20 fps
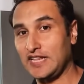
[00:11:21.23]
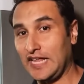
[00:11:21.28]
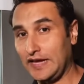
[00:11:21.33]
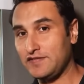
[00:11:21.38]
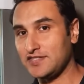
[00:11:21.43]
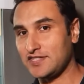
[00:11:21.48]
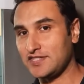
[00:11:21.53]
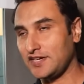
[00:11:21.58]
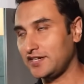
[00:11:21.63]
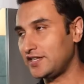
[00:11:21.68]
live
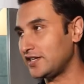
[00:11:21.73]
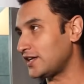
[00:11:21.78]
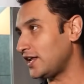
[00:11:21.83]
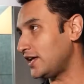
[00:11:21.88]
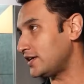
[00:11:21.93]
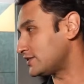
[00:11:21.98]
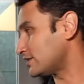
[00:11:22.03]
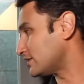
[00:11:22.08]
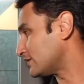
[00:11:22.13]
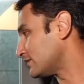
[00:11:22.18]
inside the
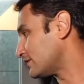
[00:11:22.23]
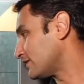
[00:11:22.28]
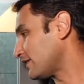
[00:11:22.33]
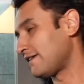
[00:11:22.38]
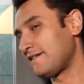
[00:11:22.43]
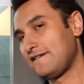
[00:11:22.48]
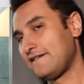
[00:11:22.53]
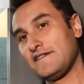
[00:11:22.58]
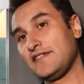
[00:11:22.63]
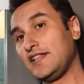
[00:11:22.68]
class.
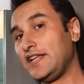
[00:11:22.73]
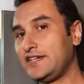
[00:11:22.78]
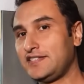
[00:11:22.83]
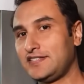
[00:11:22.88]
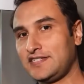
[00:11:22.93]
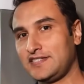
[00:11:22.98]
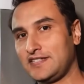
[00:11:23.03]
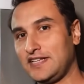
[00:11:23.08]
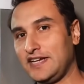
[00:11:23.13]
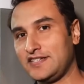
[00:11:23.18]

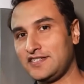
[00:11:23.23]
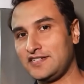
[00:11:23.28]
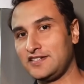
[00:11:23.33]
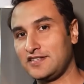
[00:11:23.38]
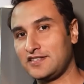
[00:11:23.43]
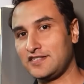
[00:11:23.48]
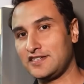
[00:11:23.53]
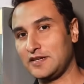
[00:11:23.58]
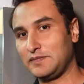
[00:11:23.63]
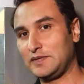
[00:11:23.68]
Let's
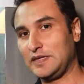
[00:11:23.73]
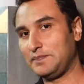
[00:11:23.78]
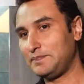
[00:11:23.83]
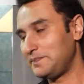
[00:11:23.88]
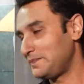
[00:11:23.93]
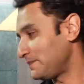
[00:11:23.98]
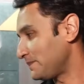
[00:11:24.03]
disturb them.